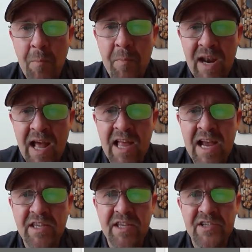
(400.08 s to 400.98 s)
But I
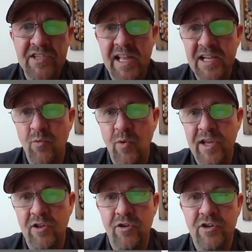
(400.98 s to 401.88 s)
like this. I like the way
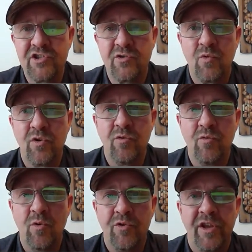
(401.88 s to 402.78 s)
it looks, so we're going to
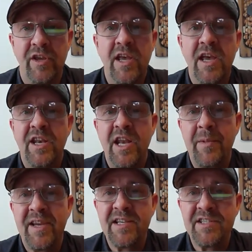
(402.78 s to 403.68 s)
roll with it. Now,
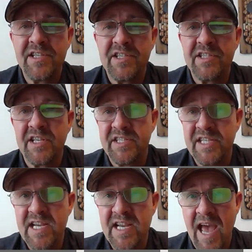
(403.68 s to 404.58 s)
because this is a
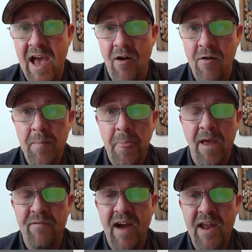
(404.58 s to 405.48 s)
decal,
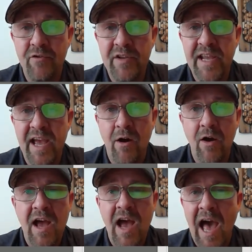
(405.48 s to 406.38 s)
a vinyl decal,
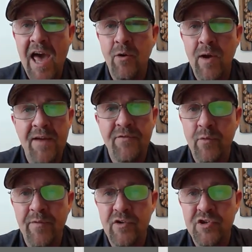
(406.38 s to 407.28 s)
I don't have to
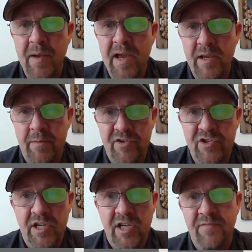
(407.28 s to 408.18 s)
reverse my image.
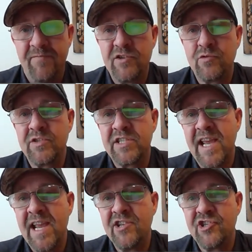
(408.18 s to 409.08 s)
If this was an
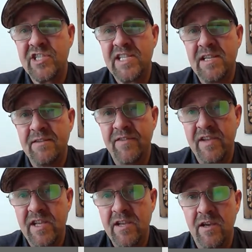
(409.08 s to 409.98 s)

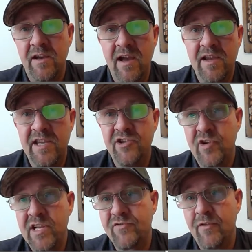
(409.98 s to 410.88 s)
HTV, a heat
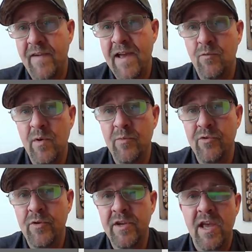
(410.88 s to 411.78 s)
transfer vinyl we were
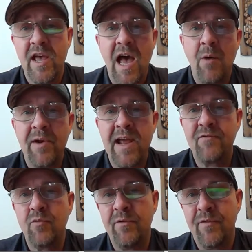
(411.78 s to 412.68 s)
doing, I would have
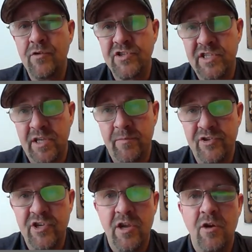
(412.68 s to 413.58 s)
to reverse the
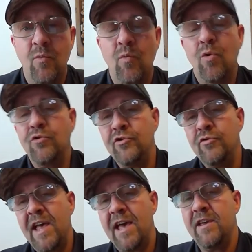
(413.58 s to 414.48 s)
image. We'll do
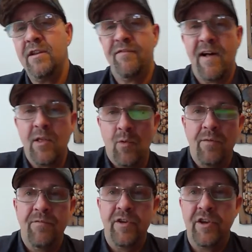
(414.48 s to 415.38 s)
that in a
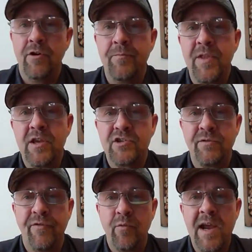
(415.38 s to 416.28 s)
follow-on video. So
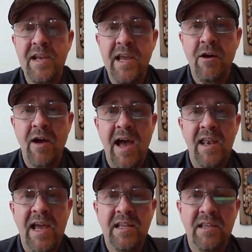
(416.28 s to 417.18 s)
for right now, I
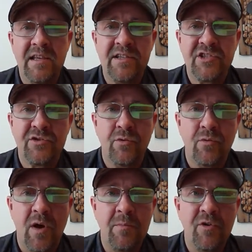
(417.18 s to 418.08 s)
like this,
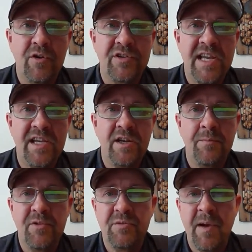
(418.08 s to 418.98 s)
so I'm going to take it
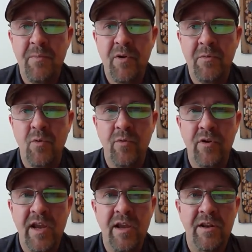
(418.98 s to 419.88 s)
up into my very
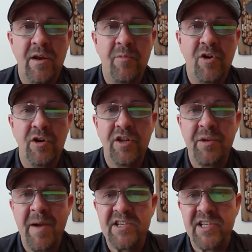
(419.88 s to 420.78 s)
corner, and I'm going to look at
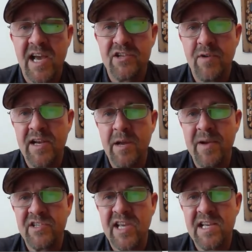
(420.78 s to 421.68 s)
my size. Right now,
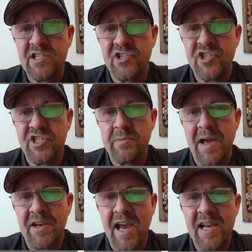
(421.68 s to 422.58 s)
my size is just
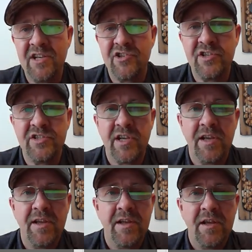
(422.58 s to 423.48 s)
about 9 inches
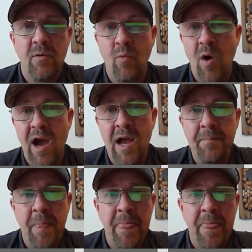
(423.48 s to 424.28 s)
wide